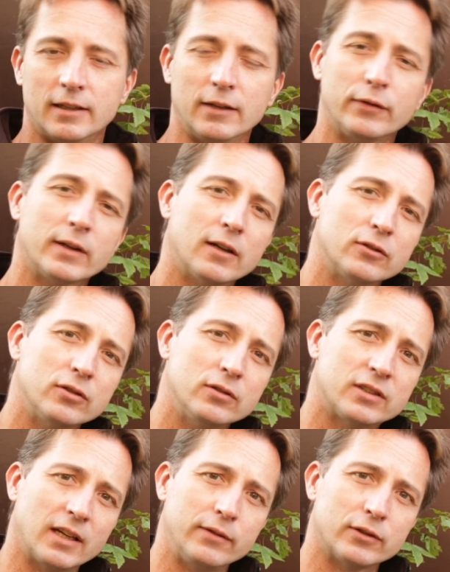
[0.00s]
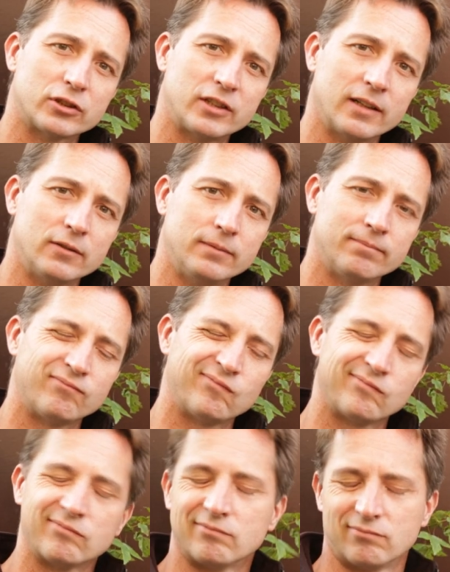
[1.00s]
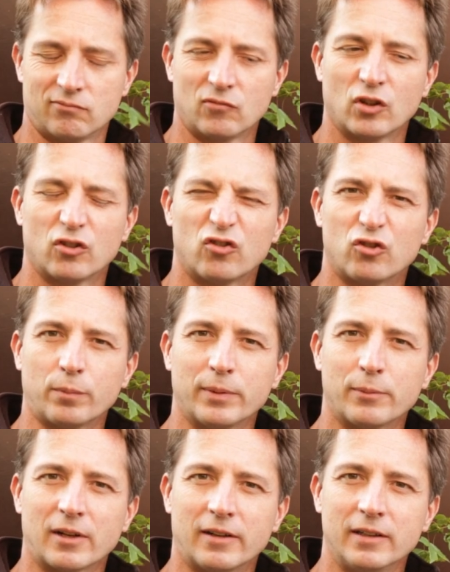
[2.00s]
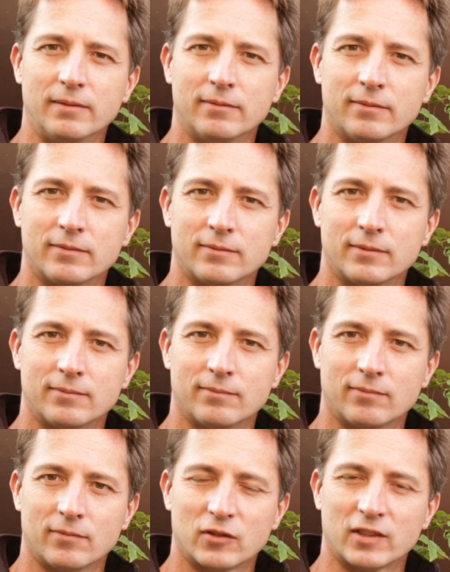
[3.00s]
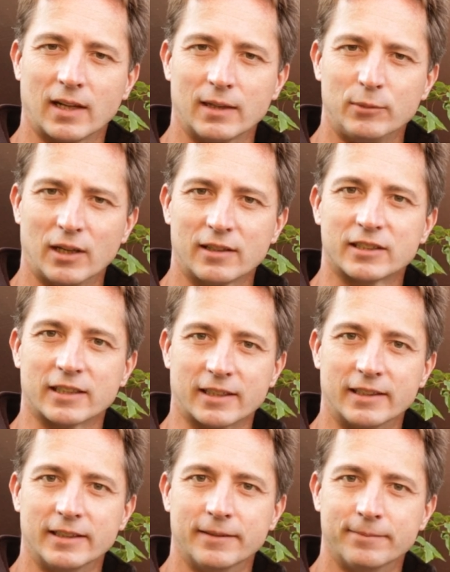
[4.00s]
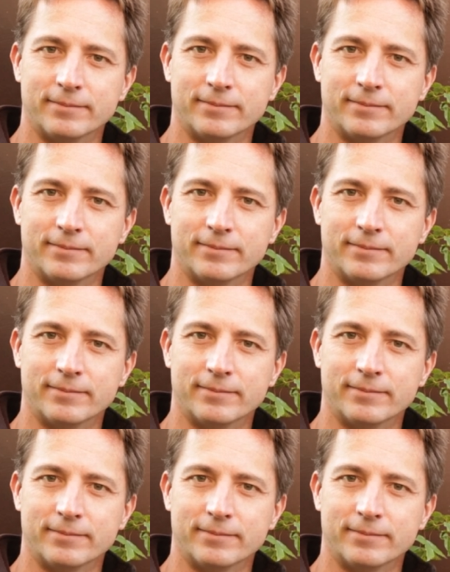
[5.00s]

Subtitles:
If you go to Xavier's channel, drop him a line. Tell him Jelle says hi.